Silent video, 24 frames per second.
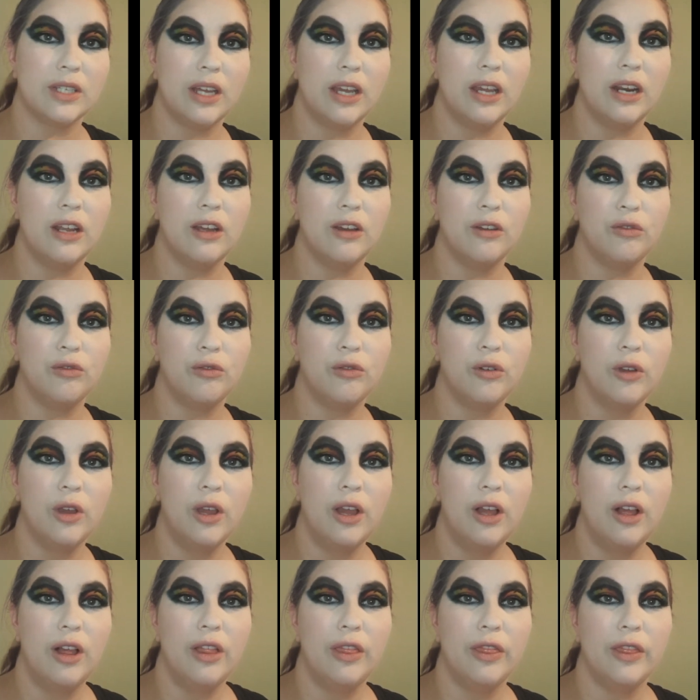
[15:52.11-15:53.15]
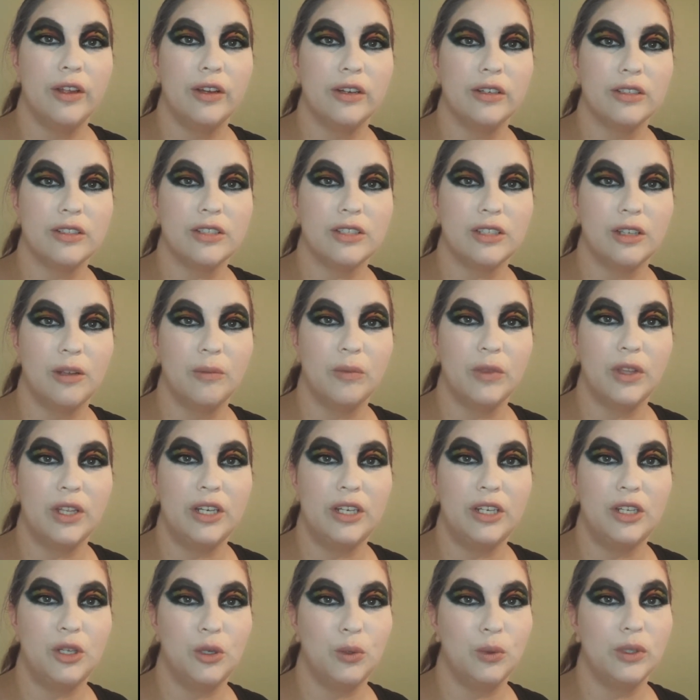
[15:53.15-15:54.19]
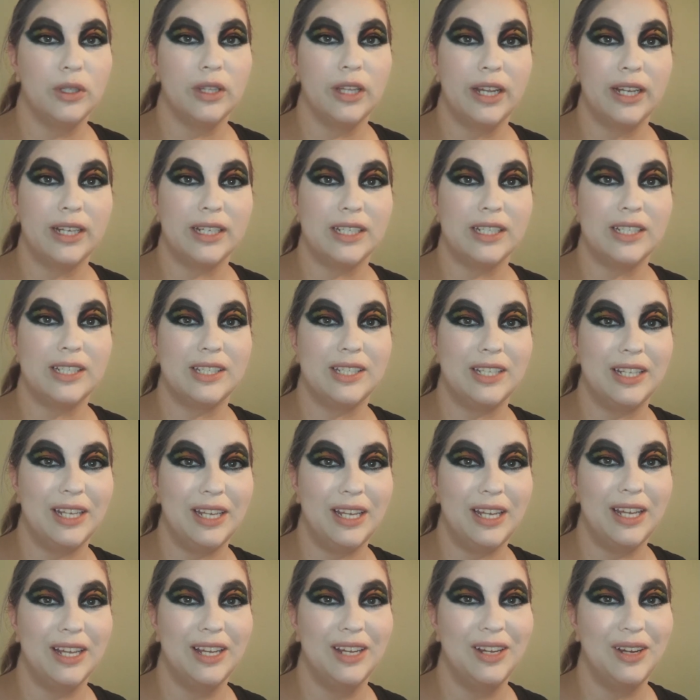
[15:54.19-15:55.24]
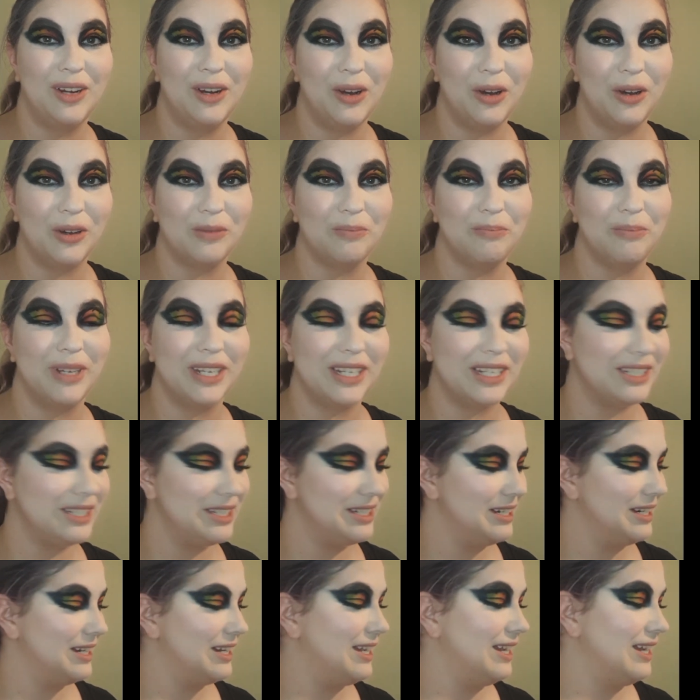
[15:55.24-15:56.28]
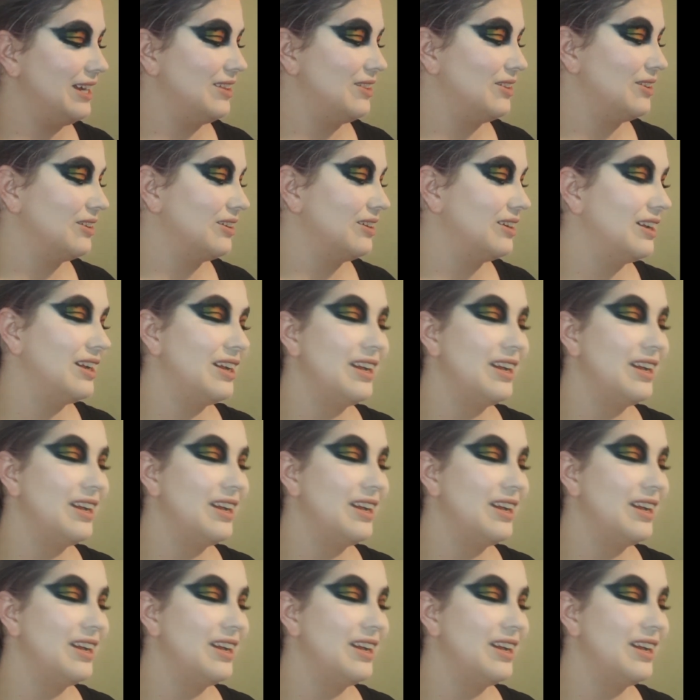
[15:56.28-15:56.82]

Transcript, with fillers: And if there's something you would like to see all mixed together,